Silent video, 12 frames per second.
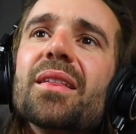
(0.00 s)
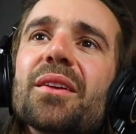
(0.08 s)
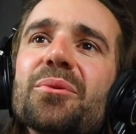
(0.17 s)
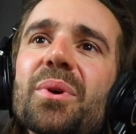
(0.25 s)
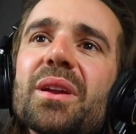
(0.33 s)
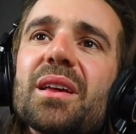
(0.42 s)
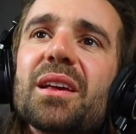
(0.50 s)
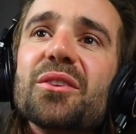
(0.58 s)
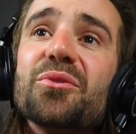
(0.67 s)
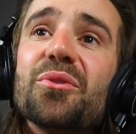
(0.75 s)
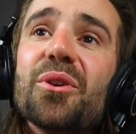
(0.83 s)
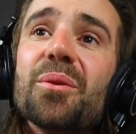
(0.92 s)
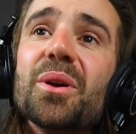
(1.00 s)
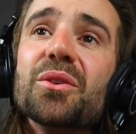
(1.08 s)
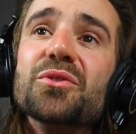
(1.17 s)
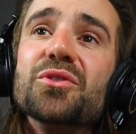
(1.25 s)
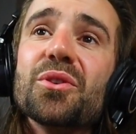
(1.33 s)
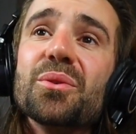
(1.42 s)
This one is from
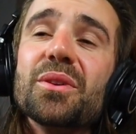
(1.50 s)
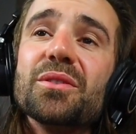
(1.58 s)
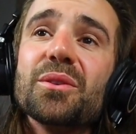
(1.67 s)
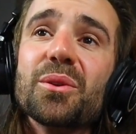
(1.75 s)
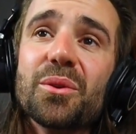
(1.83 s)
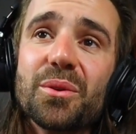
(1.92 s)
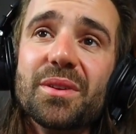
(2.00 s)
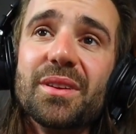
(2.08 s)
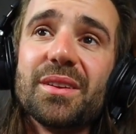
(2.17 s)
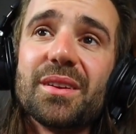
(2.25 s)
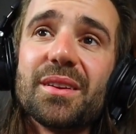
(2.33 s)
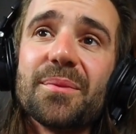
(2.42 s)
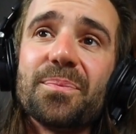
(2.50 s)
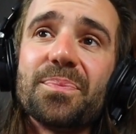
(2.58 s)
Jonas Lund.